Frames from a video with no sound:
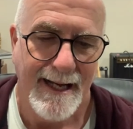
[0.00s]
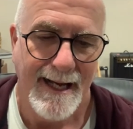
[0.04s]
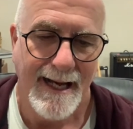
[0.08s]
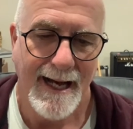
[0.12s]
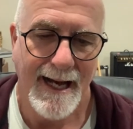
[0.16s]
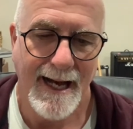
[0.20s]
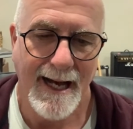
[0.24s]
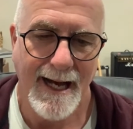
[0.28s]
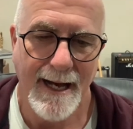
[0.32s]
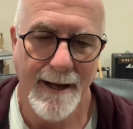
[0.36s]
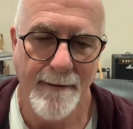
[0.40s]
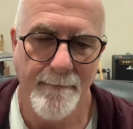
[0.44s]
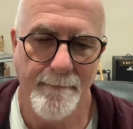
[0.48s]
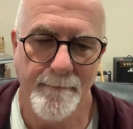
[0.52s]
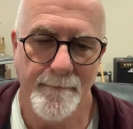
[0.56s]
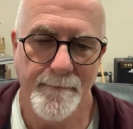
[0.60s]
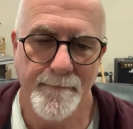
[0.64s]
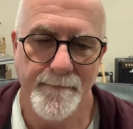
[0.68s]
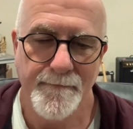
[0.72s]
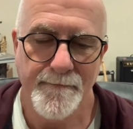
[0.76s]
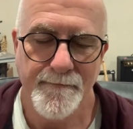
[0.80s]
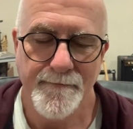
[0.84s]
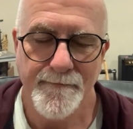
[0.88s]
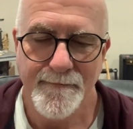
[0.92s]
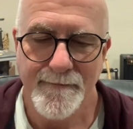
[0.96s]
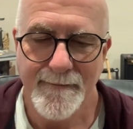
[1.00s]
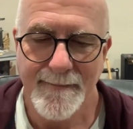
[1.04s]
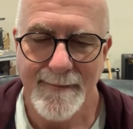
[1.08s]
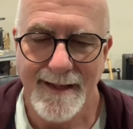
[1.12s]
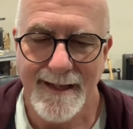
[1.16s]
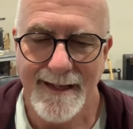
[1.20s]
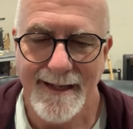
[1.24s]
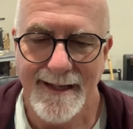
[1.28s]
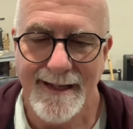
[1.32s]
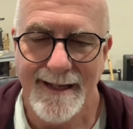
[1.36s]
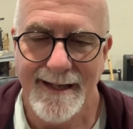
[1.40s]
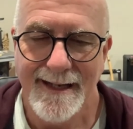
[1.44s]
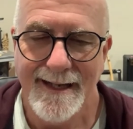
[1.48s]

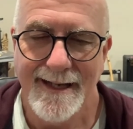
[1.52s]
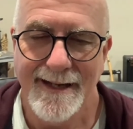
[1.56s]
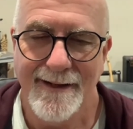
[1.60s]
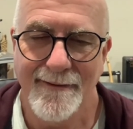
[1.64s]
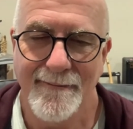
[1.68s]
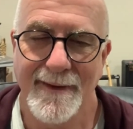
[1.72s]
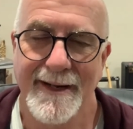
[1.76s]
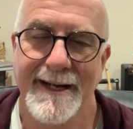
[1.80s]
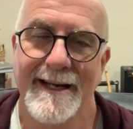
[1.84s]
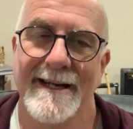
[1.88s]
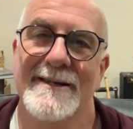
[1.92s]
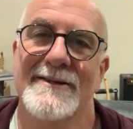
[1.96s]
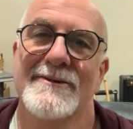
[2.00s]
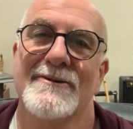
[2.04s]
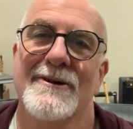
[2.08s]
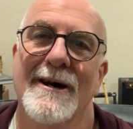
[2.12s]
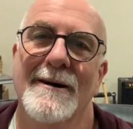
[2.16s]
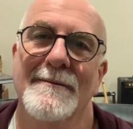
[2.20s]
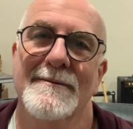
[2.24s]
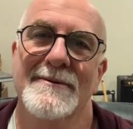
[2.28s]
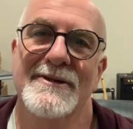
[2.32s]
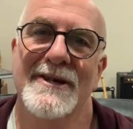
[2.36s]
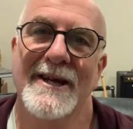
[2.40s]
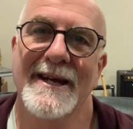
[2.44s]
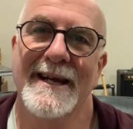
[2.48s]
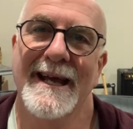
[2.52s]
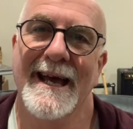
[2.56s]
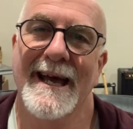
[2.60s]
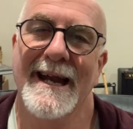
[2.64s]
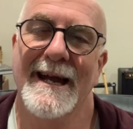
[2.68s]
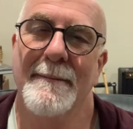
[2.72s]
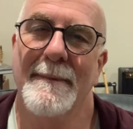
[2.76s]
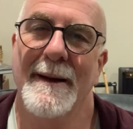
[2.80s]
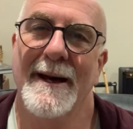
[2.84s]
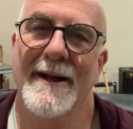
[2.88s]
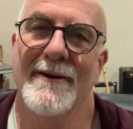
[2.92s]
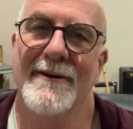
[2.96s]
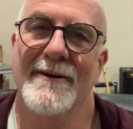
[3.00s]
When he describes Jenny Ann
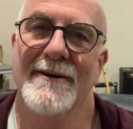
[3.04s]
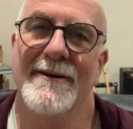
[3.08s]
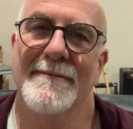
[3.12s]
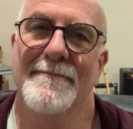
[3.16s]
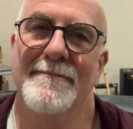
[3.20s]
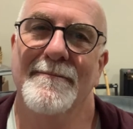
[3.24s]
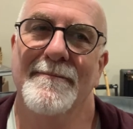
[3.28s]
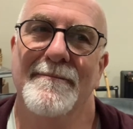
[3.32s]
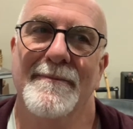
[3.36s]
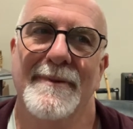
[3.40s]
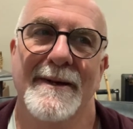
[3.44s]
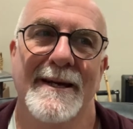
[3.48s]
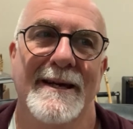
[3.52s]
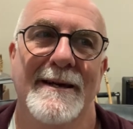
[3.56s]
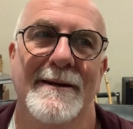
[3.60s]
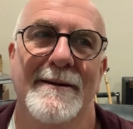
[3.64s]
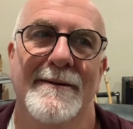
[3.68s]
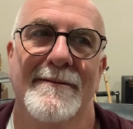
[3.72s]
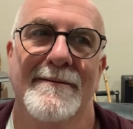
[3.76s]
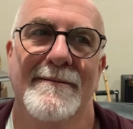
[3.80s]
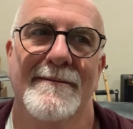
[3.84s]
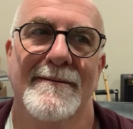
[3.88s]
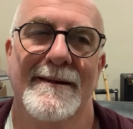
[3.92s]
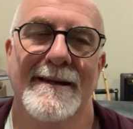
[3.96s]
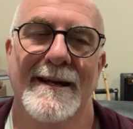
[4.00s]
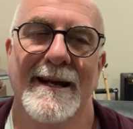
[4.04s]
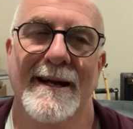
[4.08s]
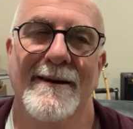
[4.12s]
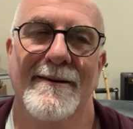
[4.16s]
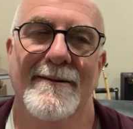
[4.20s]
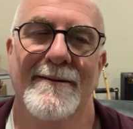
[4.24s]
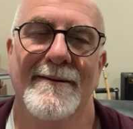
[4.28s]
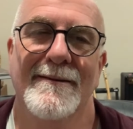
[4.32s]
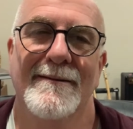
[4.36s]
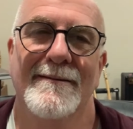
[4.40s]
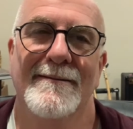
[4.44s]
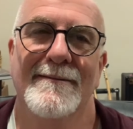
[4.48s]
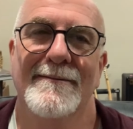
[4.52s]
about her being, you know,
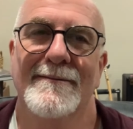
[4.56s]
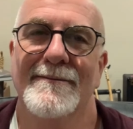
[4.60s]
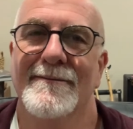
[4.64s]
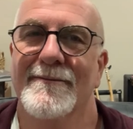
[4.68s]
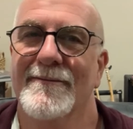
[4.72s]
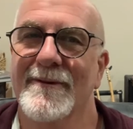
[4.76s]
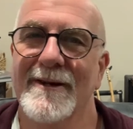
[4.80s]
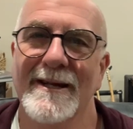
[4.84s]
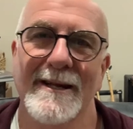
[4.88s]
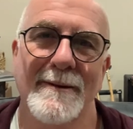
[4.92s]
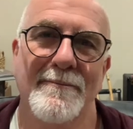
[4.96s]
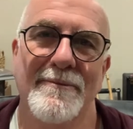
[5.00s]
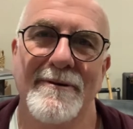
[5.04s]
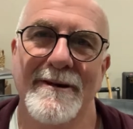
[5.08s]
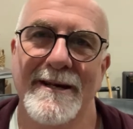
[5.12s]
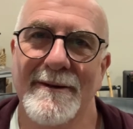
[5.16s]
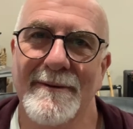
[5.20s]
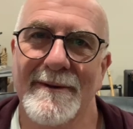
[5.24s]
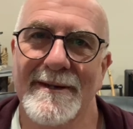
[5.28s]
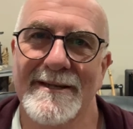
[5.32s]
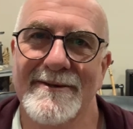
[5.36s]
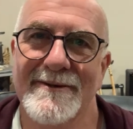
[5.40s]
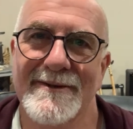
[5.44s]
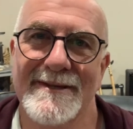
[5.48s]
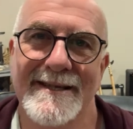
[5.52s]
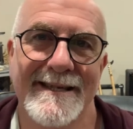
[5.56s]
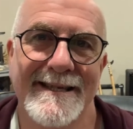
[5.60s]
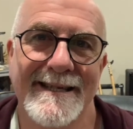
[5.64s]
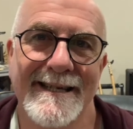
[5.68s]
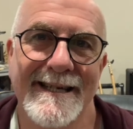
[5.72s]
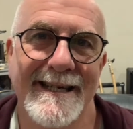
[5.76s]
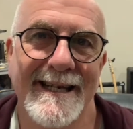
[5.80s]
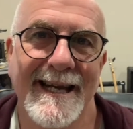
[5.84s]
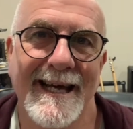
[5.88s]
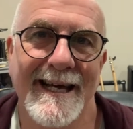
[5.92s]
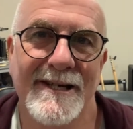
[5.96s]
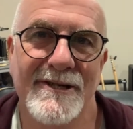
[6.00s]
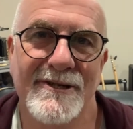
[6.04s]
really pretty when she was a
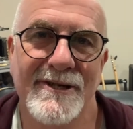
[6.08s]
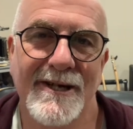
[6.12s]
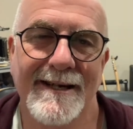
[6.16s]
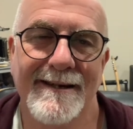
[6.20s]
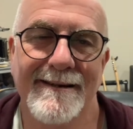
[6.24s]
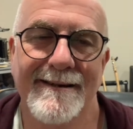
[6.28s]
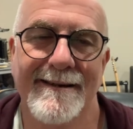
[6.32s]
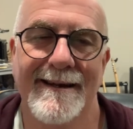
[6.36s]
teenager.